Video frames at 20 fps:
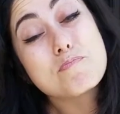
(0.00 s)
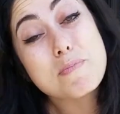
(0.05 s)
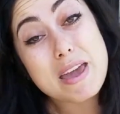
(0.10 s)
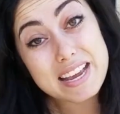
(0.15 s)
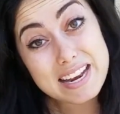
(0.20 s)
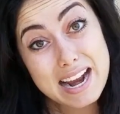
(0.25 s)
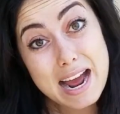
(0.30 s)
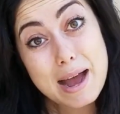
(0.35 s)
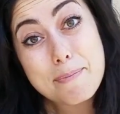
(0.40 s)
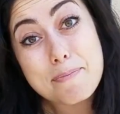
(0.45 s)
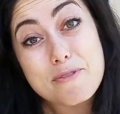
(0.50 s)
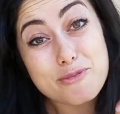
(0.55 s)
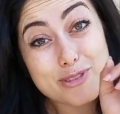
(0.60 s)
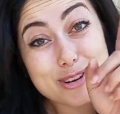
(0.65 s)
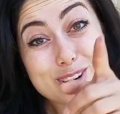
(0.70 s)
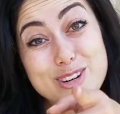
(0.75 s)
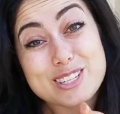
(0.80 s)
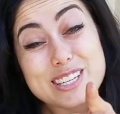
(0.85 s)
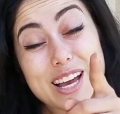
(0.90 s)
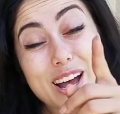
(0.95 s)
make it happen
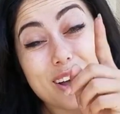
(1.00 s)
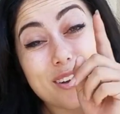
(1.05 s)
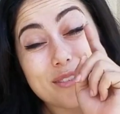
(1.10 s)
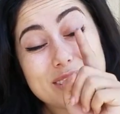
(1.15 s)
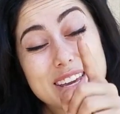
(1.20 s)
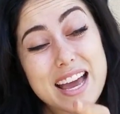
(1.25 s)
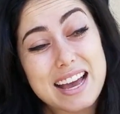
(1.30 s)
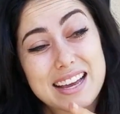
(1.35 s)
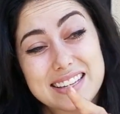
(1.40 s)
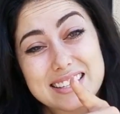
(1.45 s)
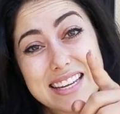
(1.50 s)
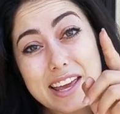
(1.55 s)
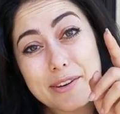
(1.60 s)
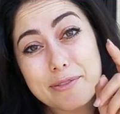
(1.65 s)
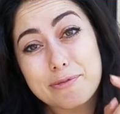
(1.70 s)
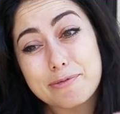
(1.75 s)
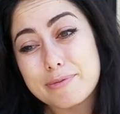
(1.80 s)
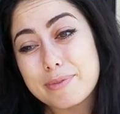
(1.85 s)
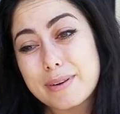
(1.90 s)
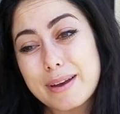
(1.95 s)
for yourself. Yes,
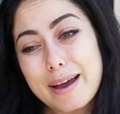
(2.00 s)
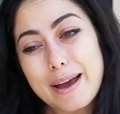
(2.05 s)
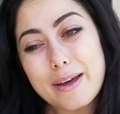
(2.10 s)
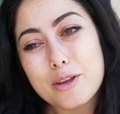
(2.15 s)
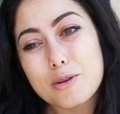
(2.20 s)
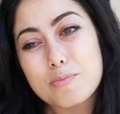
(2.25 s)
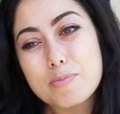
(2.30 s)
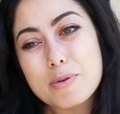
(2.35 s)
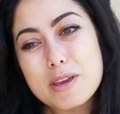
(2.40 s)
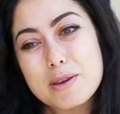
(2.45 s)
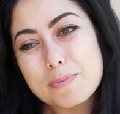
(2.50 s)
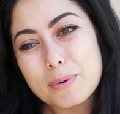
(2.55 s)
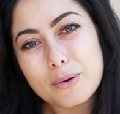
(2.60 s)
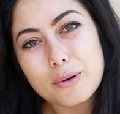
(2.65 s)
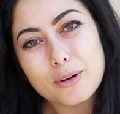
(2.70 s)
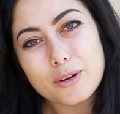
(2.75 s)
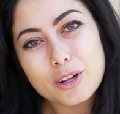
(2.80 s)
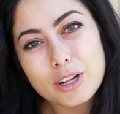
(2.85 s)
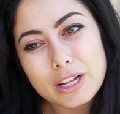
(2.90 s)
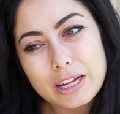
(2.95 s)
if other
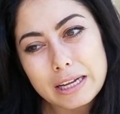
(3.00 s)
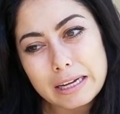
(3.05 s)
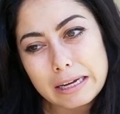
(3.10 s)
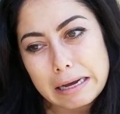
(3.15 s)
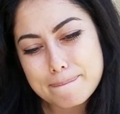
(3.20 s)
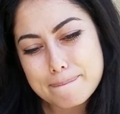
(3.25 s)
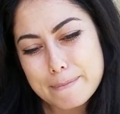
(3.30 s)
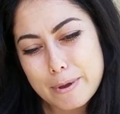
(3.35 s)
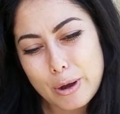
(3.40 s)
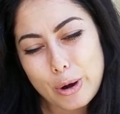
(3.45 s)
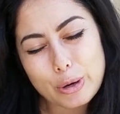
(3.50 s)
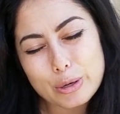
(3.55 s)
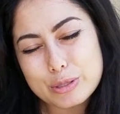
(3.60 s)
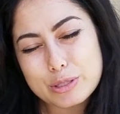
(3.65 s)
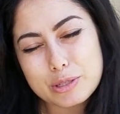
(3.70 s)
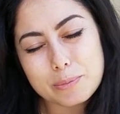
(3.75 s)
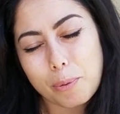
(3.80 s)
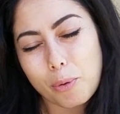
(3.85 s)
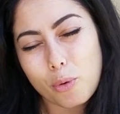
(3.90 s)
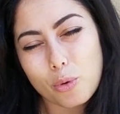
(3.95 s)
people
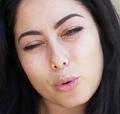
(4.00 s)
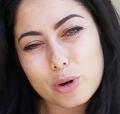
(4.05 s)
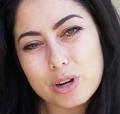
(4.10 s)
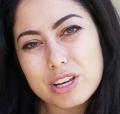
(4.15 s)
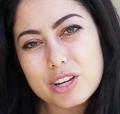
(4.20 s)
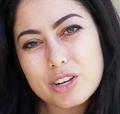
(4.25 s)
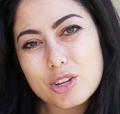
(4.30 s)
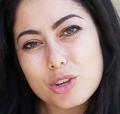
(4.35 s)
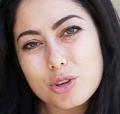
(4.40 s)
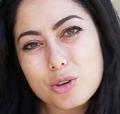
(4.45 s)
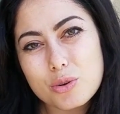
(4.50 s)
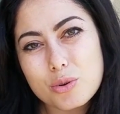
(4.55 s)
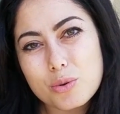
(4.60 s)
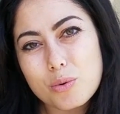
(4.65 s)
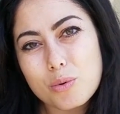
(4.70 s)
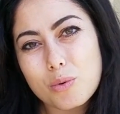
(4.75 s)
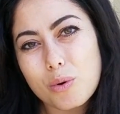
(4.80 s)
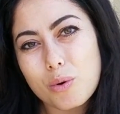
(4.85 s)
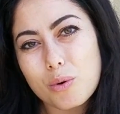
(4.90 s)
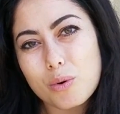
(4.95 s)
aren't supporting
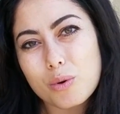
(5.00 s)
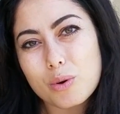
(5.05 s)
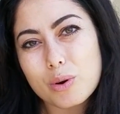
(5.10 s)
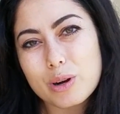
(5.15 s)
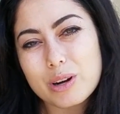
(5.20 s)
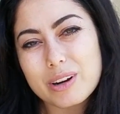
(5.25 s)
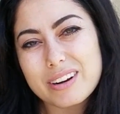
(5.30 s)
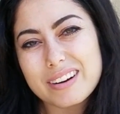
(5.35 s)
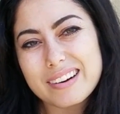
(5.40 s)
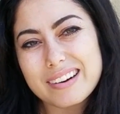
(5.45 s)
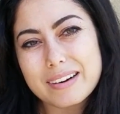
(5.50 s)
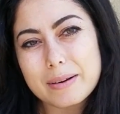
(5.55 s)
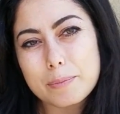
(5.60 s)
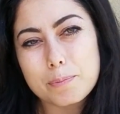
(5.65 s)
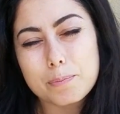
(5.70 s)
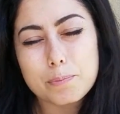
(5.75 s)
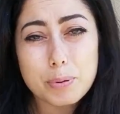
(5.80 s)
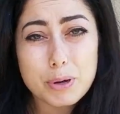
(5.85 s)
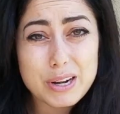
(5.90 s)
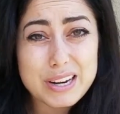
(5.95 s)
you or
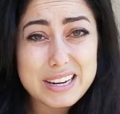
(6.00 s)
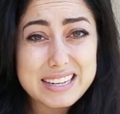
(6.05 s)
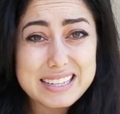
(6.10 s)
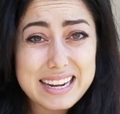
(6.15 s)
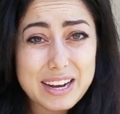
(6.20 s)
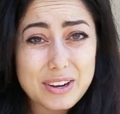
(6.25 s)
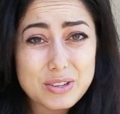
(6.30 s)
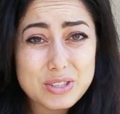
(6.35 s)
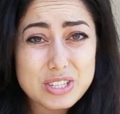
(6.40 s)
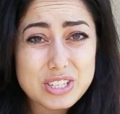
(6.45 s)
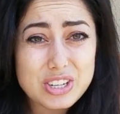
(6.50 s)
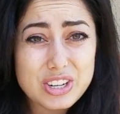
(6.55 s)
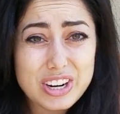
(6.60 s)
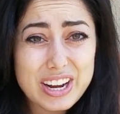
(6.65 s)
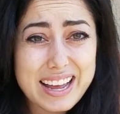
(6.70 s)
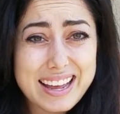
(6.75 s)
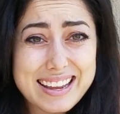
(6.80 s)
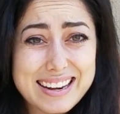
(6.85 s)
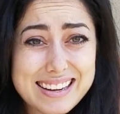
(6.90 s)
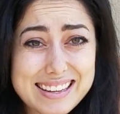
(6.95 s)
putting doubts in your
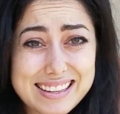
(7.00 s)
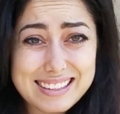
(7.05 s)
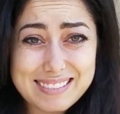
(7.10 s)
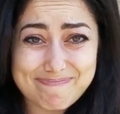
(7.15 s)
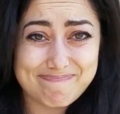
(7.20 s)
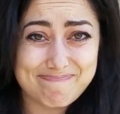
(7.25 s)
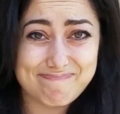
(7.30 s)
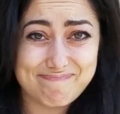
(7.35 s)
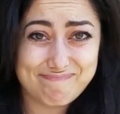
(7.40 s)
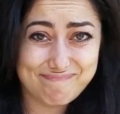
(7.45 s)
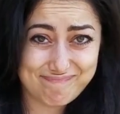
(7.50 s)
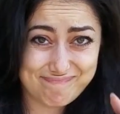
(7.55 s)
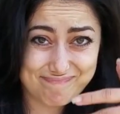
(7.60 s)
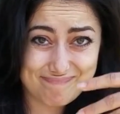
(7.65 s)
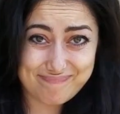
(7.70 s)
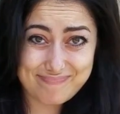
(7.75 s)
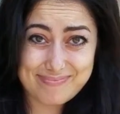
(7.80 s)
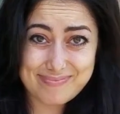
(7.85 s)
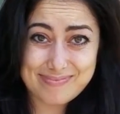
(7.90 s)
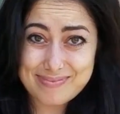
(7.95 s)
head,
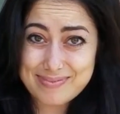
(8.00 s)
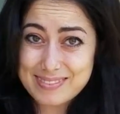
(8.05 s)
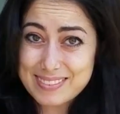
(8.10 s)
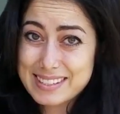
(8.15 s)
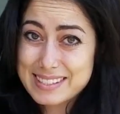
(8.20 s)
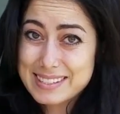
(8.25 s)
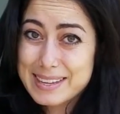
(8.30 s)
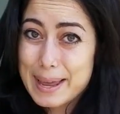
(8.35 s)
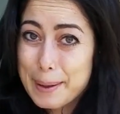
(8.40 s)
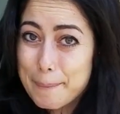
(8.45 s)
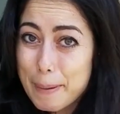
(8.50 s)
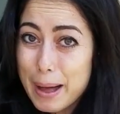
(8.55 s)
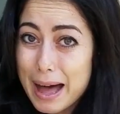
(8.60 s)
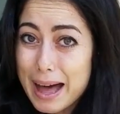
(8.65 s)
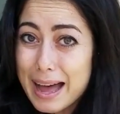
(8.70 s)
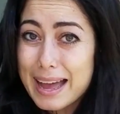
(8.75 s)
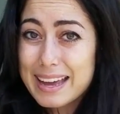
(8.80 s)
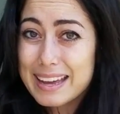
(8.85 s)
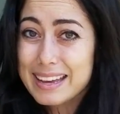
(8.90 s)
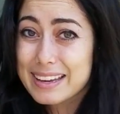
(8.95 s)
say
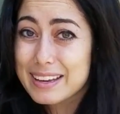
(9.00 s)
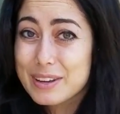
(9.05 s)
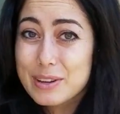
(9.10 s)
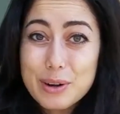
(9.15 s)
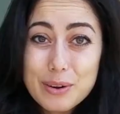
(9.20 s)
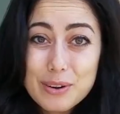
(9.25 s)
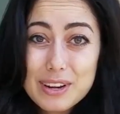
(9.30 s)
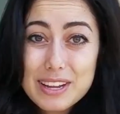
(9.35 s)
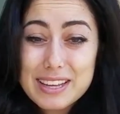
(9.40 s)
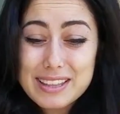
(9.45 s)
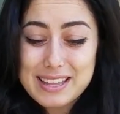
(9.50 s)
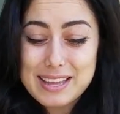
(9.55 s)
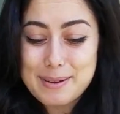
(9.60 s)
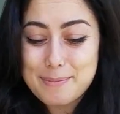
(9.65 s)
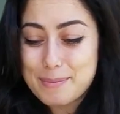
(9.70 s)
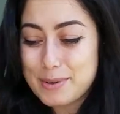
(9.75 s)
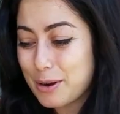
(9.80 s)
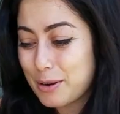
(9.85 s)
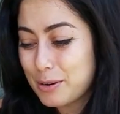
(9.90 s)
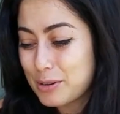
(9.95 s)
bye. You don't need
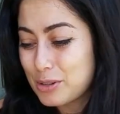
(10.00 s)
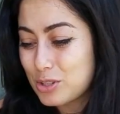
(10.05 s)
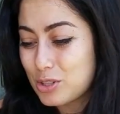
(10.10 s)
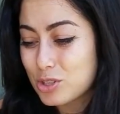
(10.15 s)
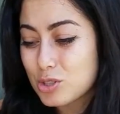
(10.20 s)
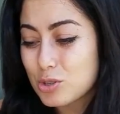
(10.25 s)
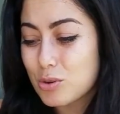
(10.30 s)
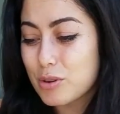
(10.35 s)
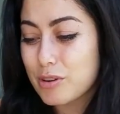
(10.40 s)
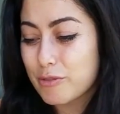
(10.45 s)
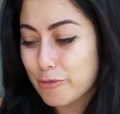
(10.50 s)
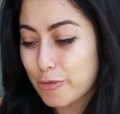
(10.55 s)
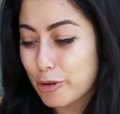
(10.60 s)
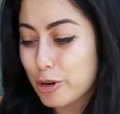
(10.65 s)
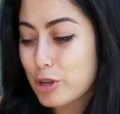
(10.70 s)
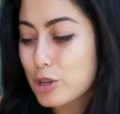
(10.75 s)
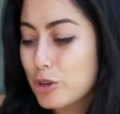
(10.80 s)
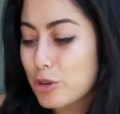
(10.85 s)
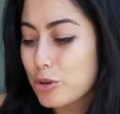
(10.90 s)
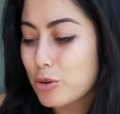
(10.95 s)
them. You know, do it
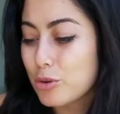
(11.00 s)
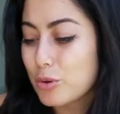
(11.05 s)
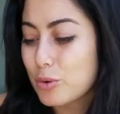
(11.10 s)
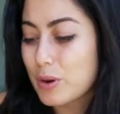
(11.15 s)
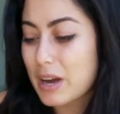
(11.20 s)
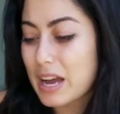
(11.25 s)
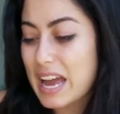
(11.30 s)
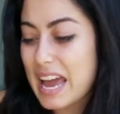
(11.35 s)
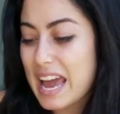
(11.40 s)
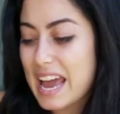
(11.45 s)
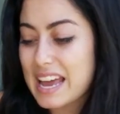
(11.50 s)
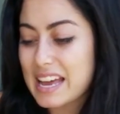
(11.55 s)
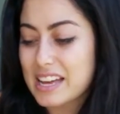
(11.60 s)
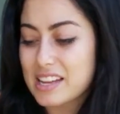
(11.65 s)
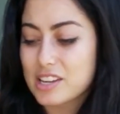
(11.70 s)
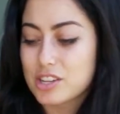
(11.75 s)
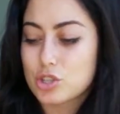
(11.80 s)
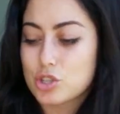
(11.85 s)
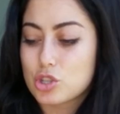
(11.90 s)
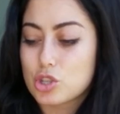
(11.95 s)
for you
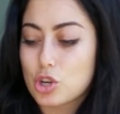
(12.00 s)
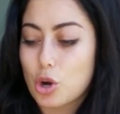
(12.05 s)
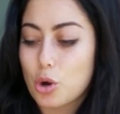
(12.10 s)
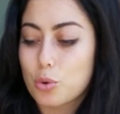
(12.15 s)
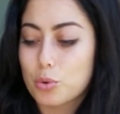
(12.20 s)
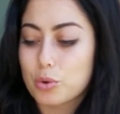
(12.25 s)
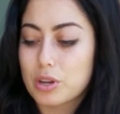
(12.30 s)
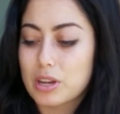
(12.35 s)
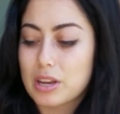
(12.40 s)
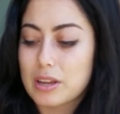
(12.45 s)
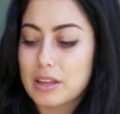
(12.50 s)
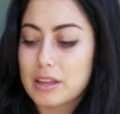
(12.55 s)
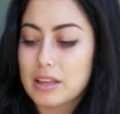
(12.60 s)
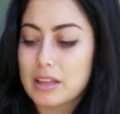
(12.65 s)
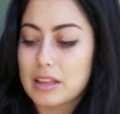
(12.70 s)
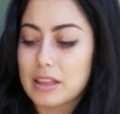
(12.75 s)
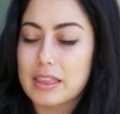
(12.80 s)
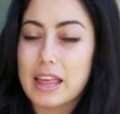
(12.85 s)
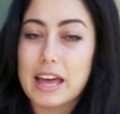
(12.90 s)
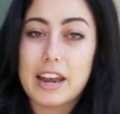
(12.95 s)
and don't
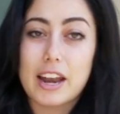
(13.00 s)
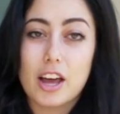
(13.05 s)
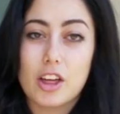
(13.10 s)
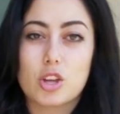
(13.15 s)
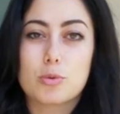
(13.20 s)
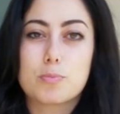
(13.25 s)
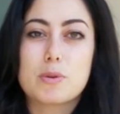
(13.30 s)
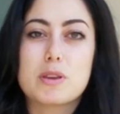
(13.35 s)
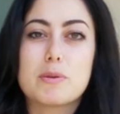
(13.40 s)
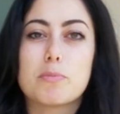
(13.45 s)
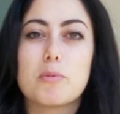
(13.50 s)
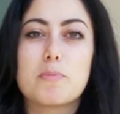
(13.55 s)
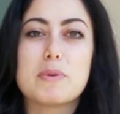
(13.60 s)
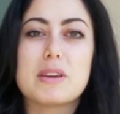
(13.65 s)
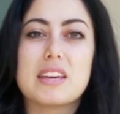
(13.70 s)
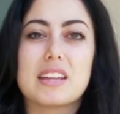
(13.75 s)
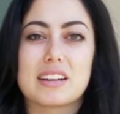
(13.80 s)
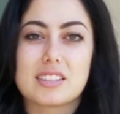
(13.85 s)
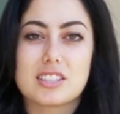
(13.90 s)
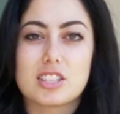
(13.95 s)
let other people
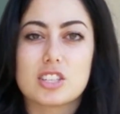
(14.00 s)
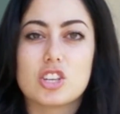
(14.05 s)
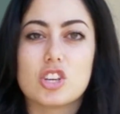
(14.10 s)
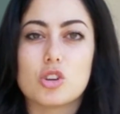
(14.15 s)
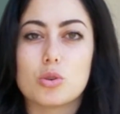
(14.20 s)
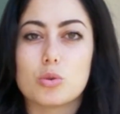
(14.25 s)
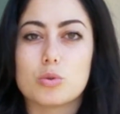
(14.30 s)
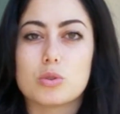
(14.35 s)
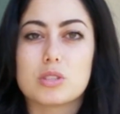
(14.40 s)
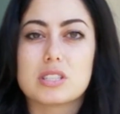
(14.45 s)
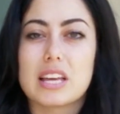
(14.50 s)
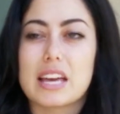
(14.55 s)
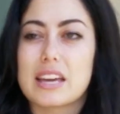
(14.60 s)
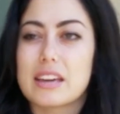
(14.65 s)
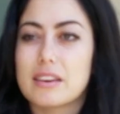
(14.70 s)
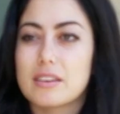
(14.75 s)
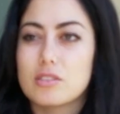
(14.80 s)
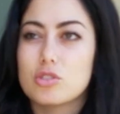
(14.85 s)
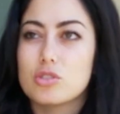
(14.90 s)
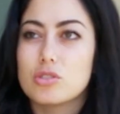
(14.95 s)
be an excuse.
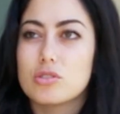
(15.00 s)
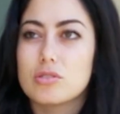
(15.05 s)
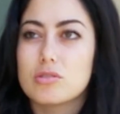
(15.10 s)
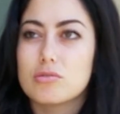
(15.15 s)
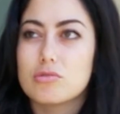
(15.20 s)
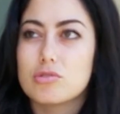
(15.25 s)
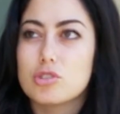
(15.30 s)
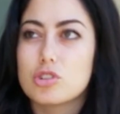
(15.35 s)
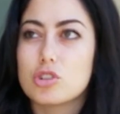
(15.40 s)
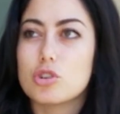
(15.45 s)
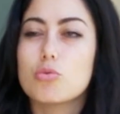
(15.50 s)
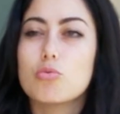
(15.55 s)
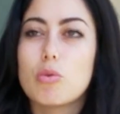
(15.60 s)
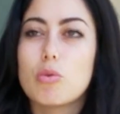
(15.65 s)
Like, do